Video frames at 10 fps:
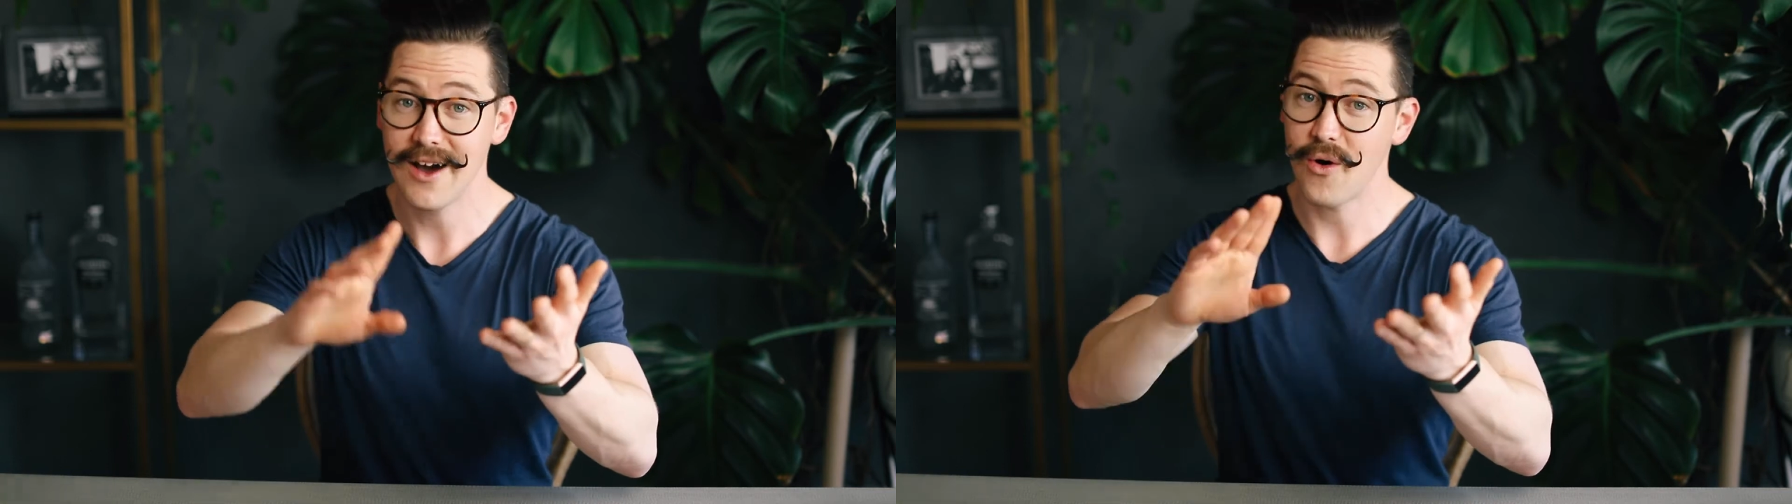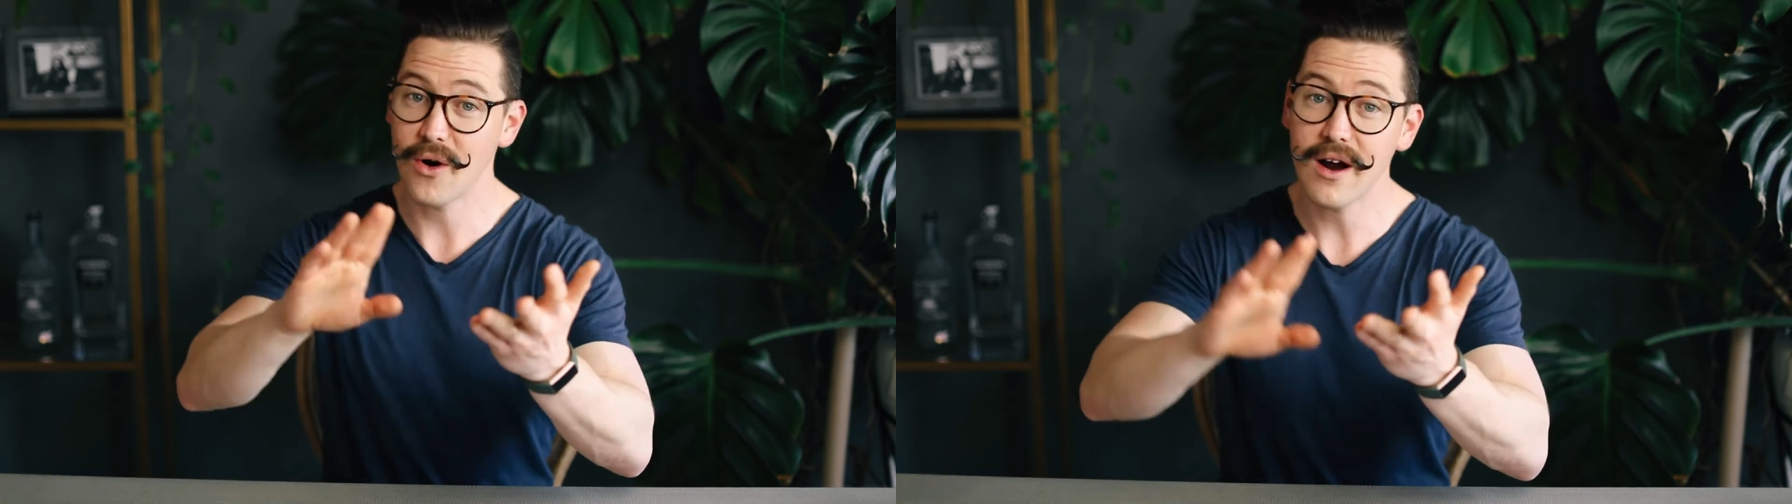
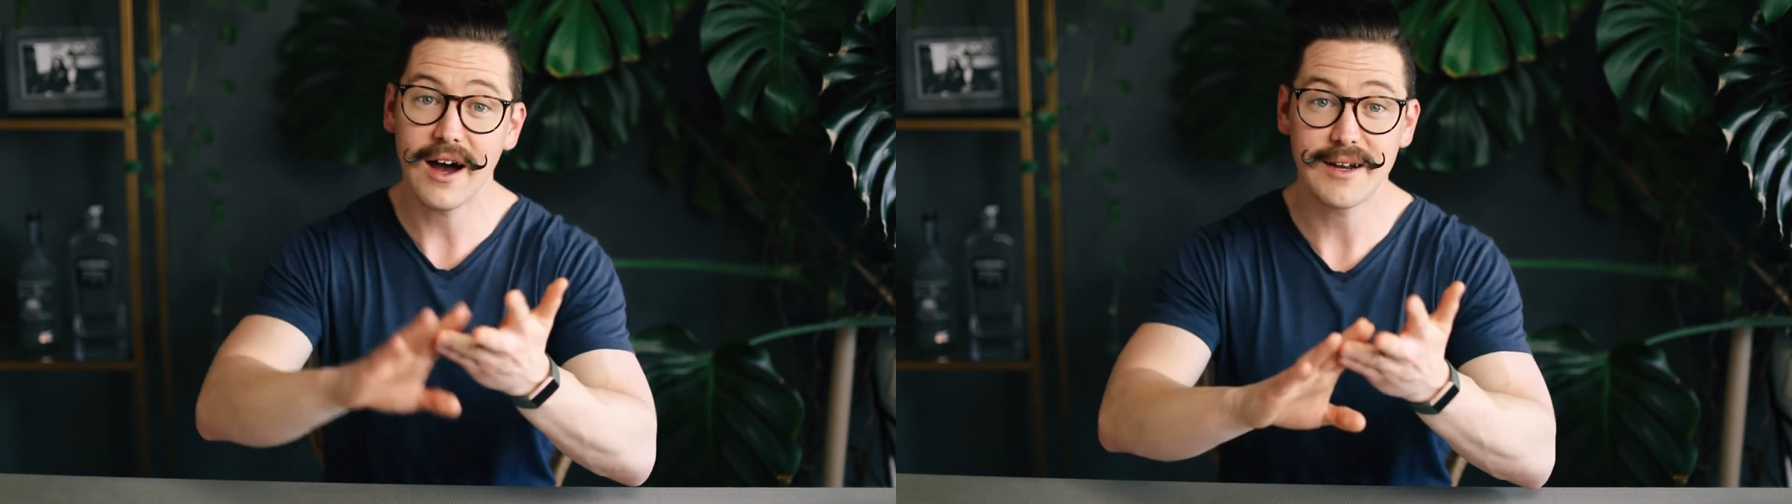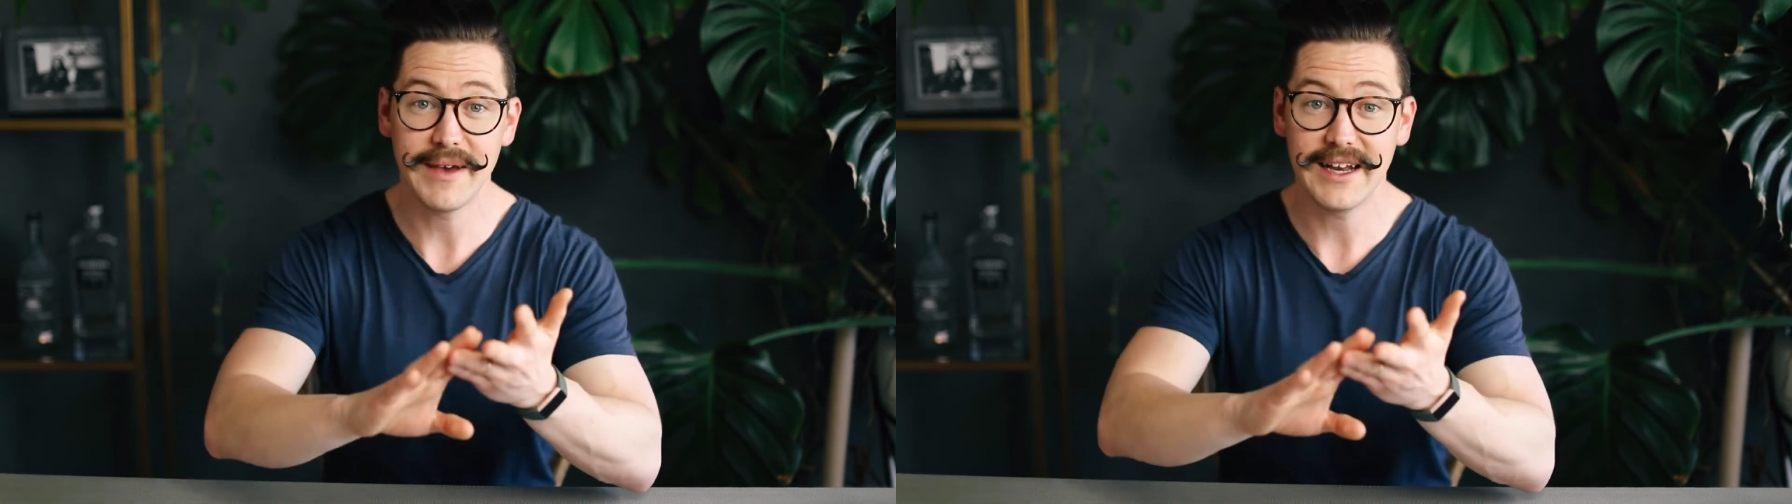or
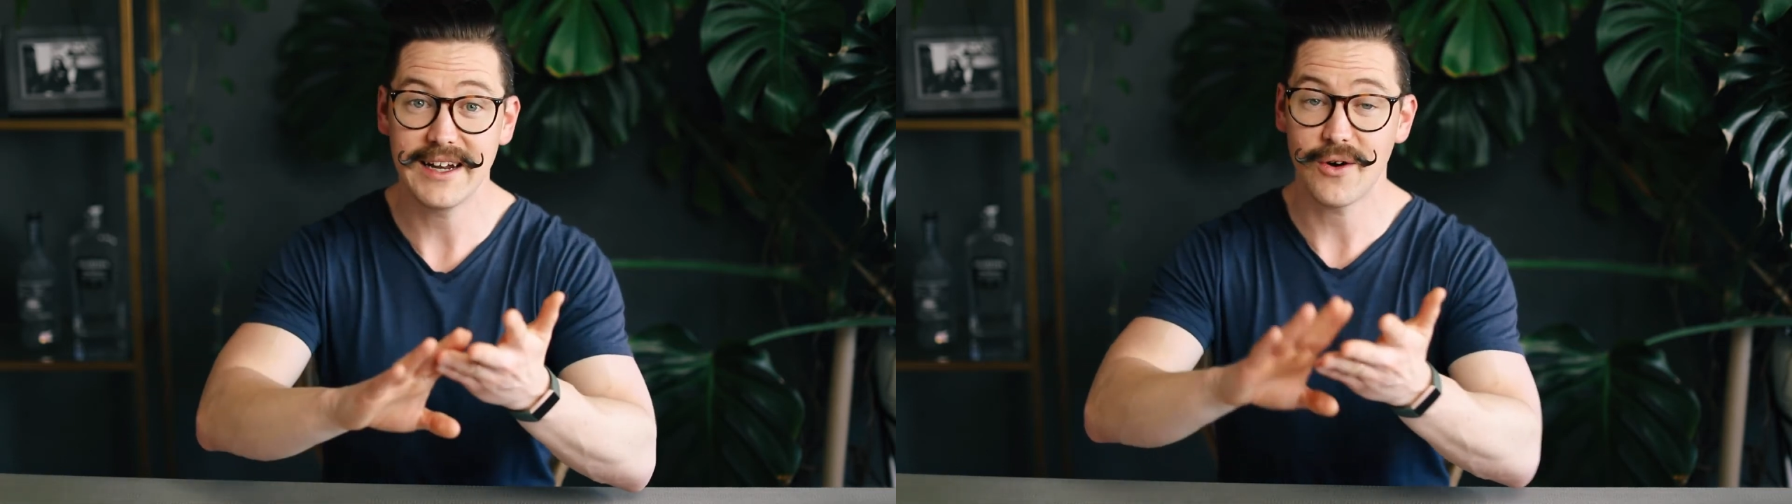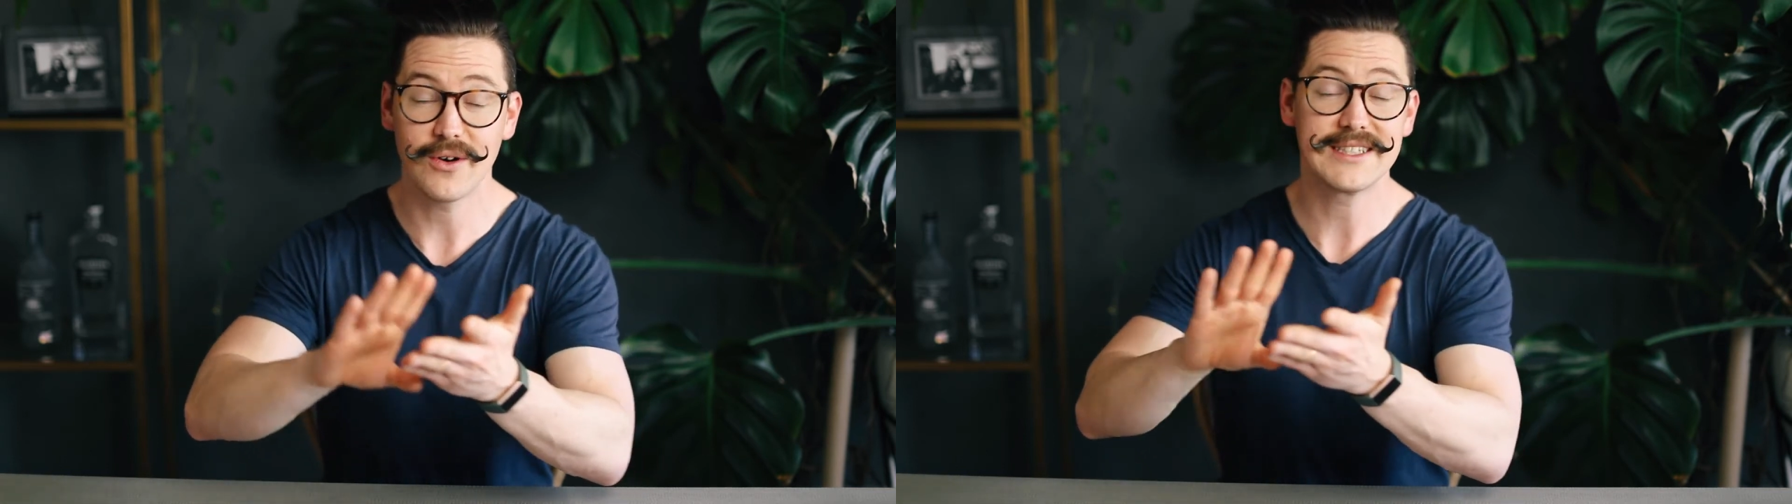automate
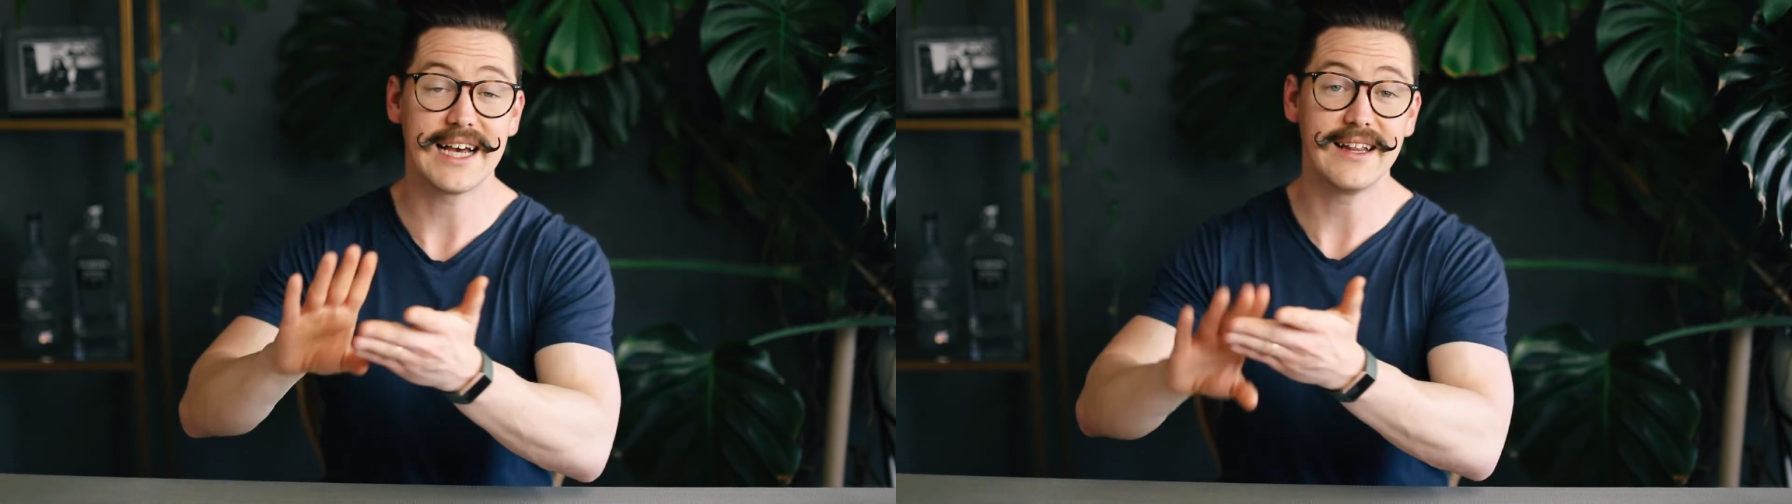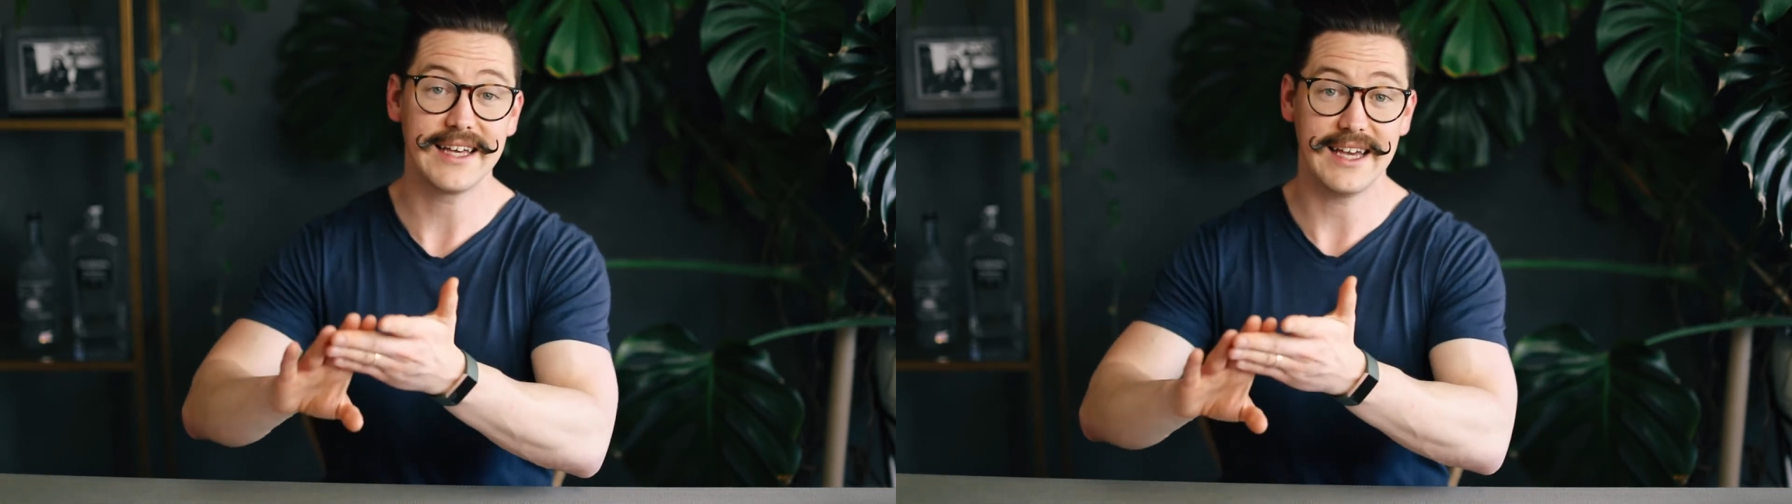it or
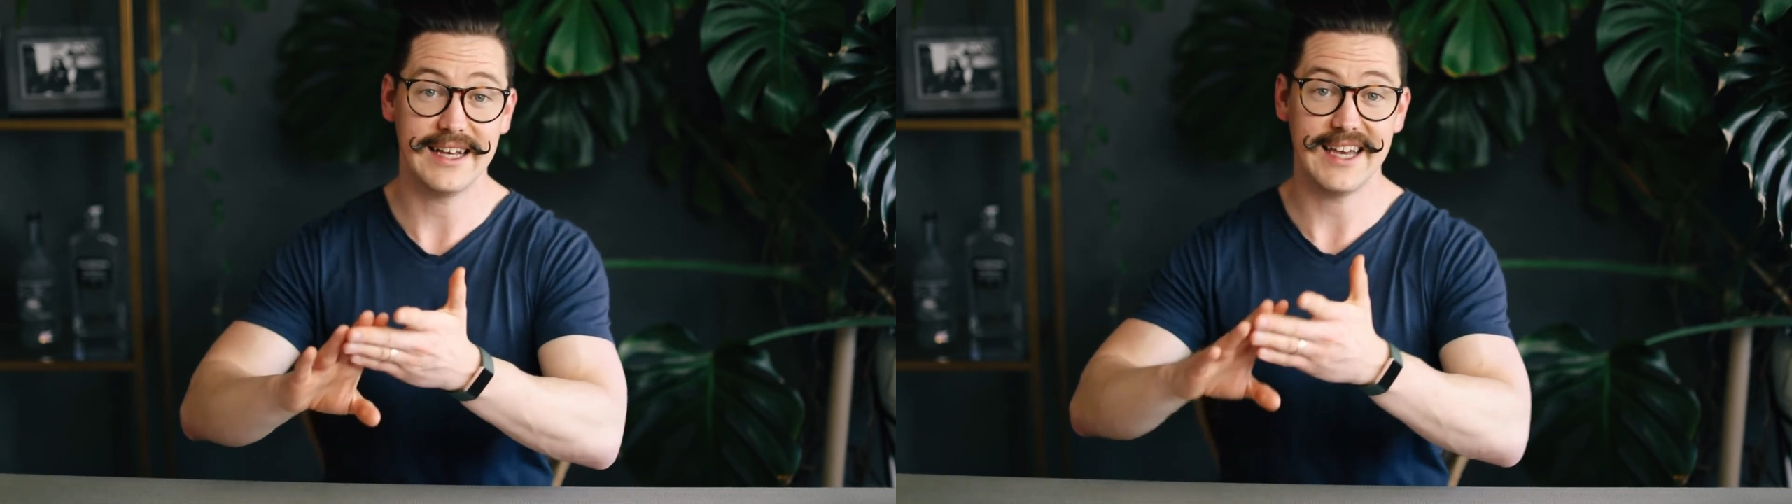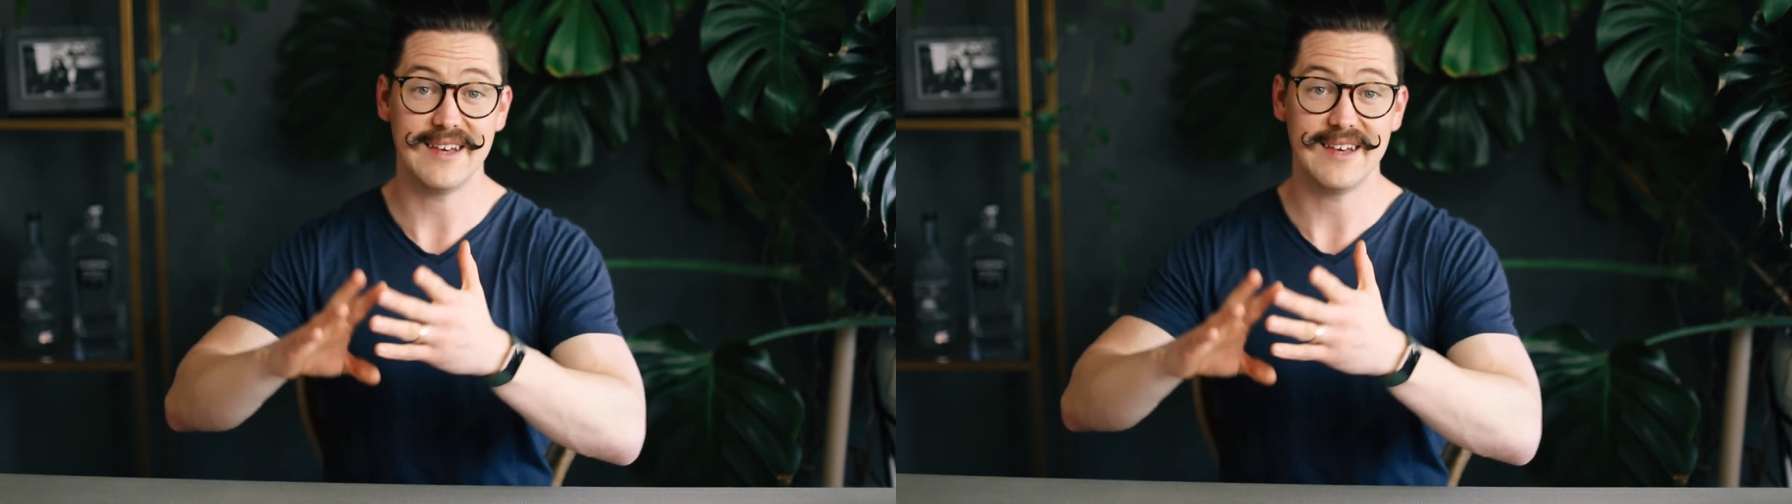delegate it.